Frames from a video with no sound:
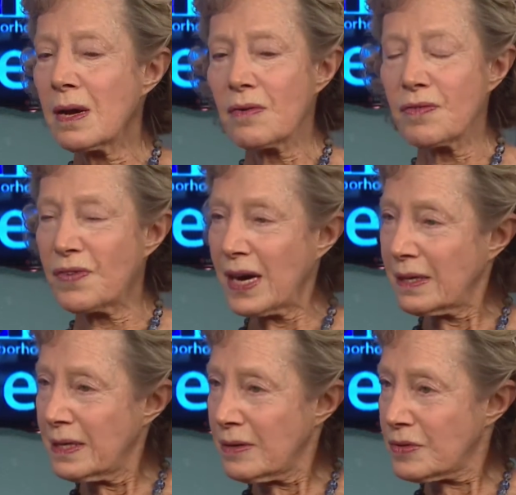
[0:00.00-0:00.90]

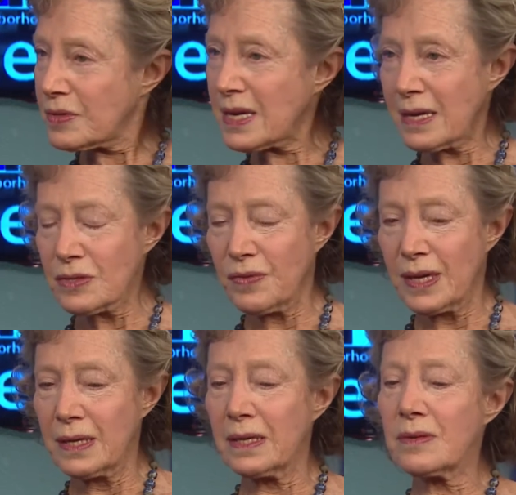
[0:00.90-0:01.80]
filings, tax
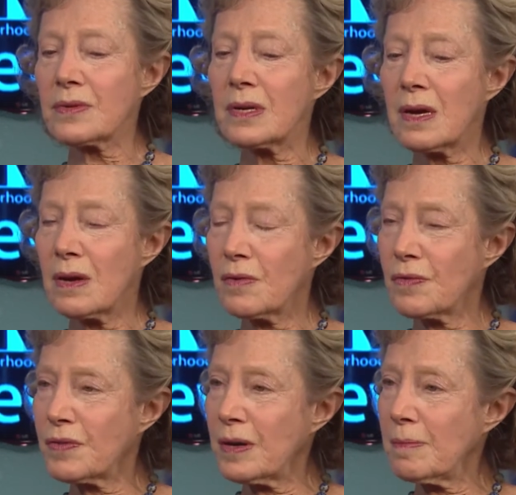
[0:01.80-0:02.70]
filings
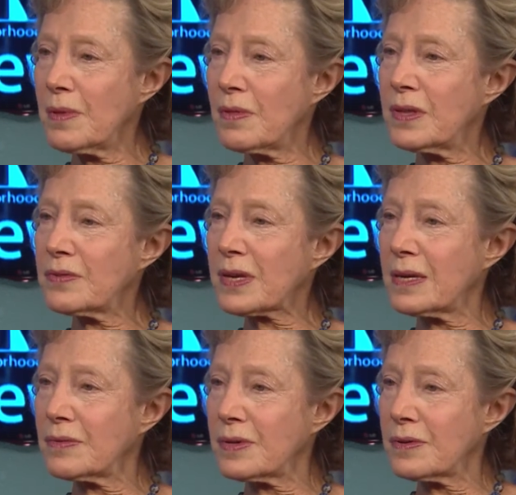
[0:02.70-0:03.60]
from these
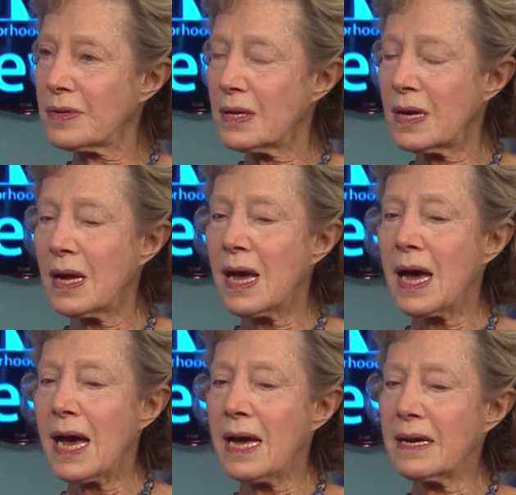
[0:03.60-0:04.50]
cases,
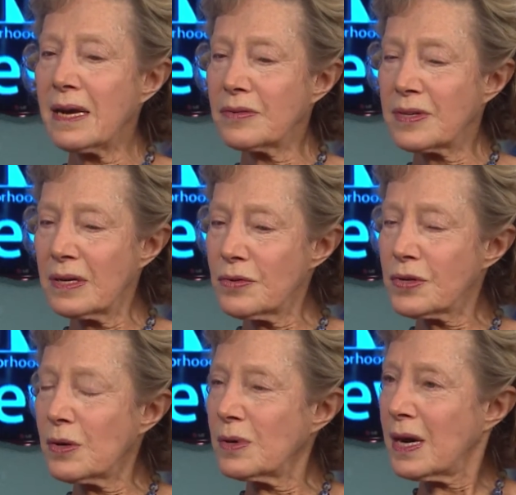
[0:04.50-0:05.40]
and has done
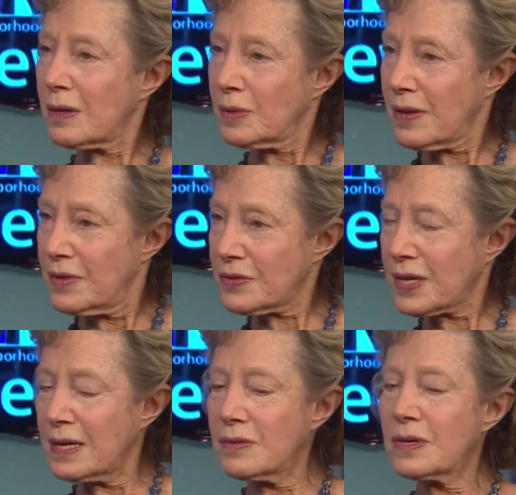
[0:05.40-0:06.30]
so not only in this
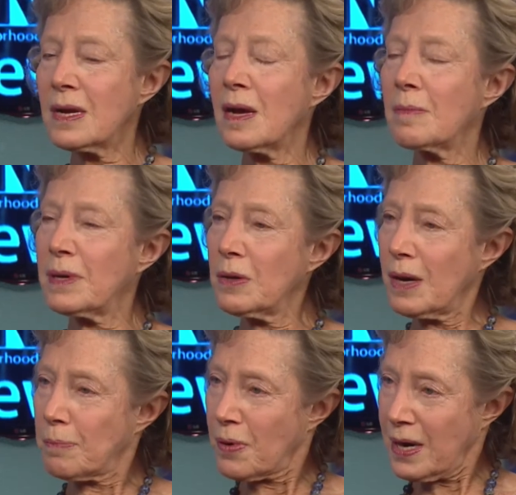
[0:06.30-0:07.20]
case, but in
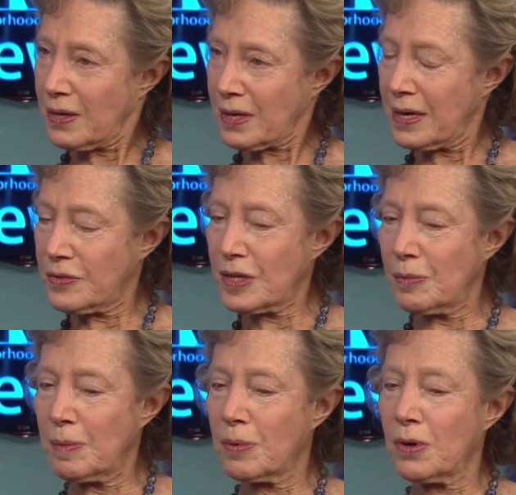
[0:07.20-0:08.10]
a prior case
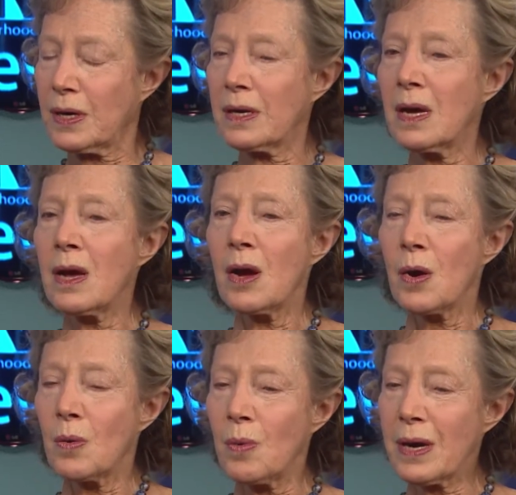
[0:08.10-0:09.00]
that we brought,
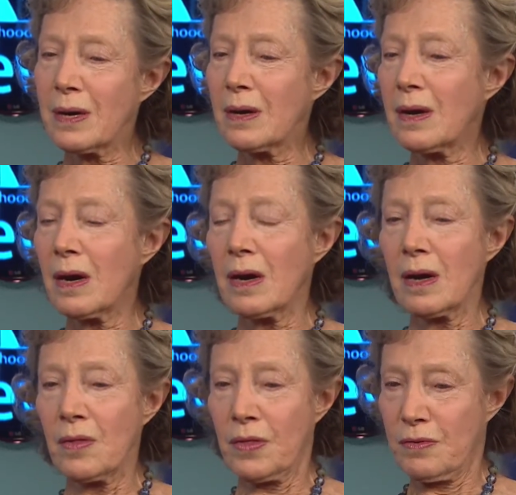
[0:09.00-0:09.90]
where
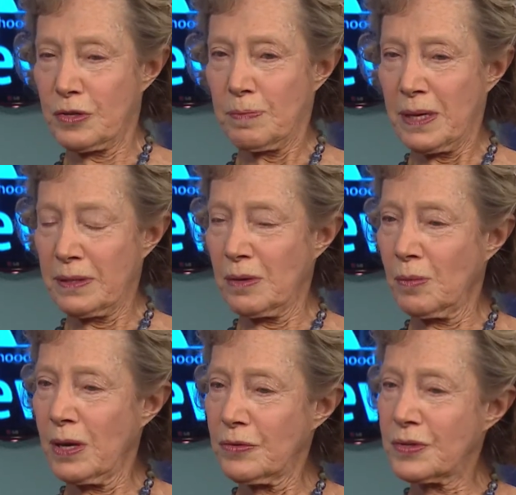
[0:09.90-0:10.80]
the respondent
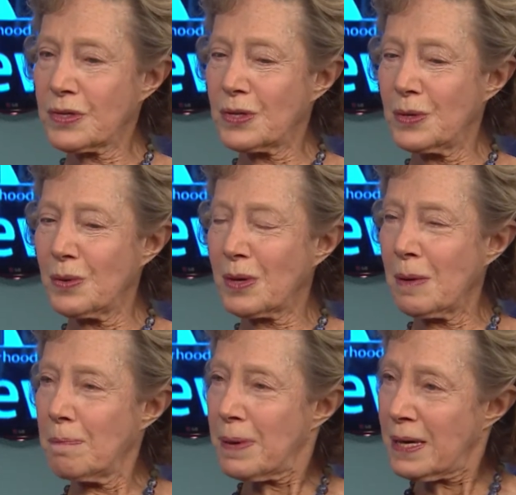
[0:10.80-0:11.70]
wants to
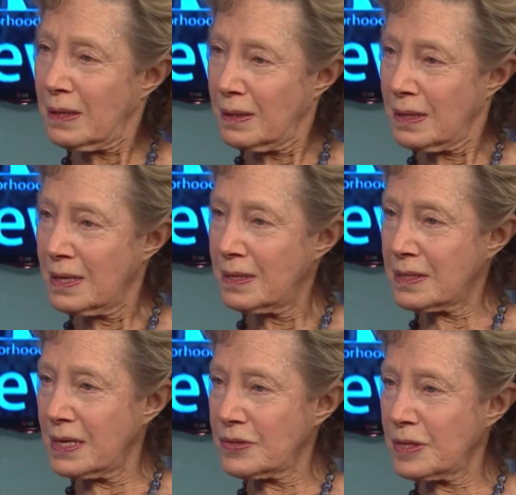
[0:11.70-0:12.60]
compel
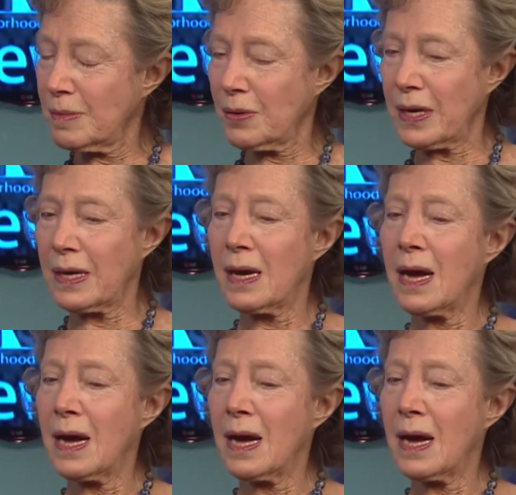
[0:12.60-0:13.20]
testimony.